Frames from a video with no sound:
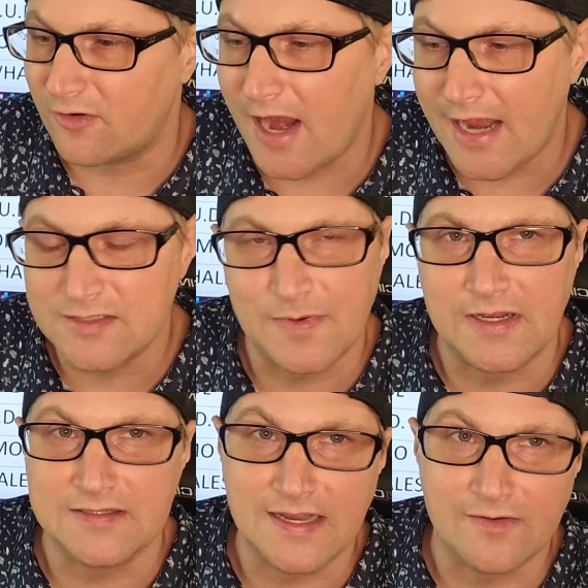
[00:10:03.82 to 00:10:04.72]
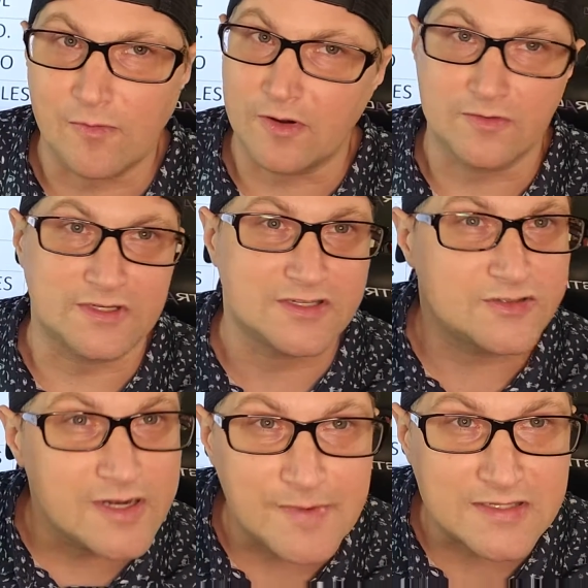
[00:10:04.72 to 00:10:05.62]
to crash because everyone goes to
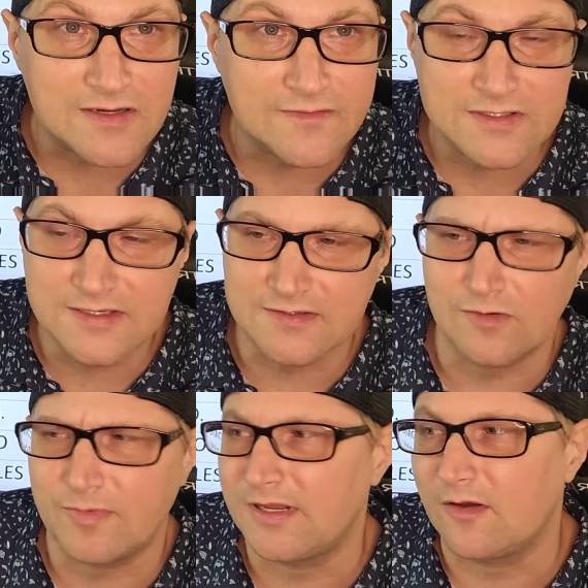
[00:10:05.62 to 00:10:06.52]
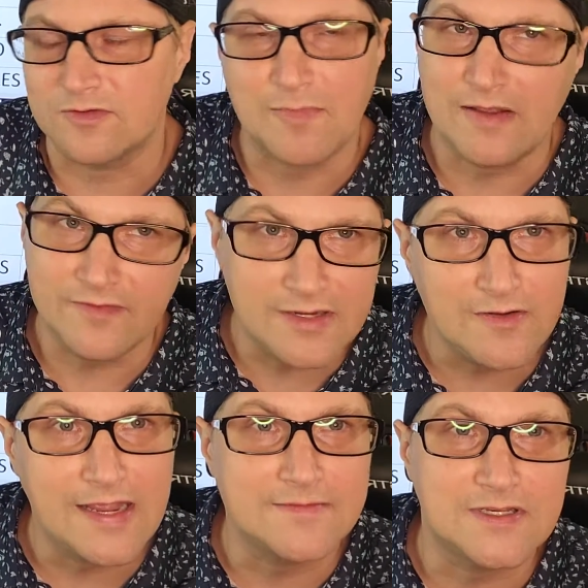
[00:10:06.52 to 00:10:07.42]
streaming services. Nobody goes buy video
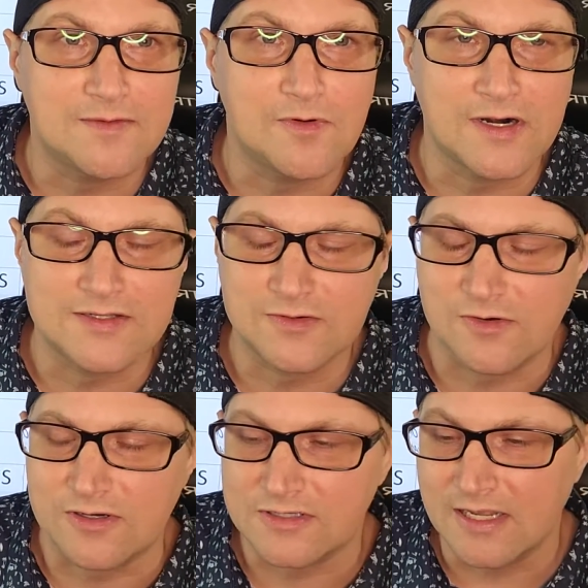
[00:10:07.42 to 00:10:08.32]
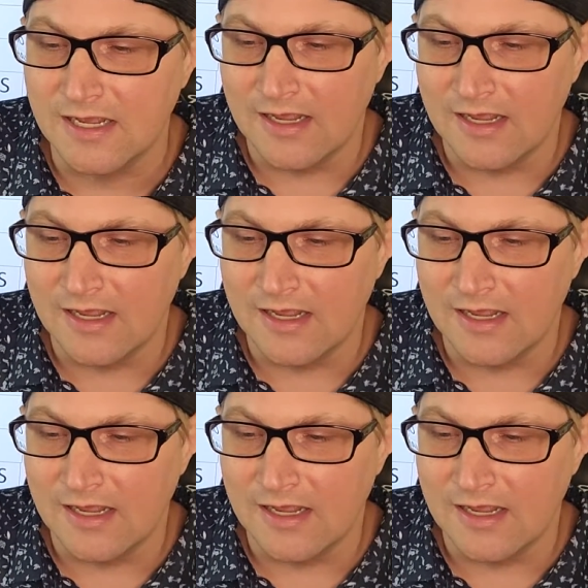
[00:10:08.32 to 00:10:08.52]
games anymore at stores.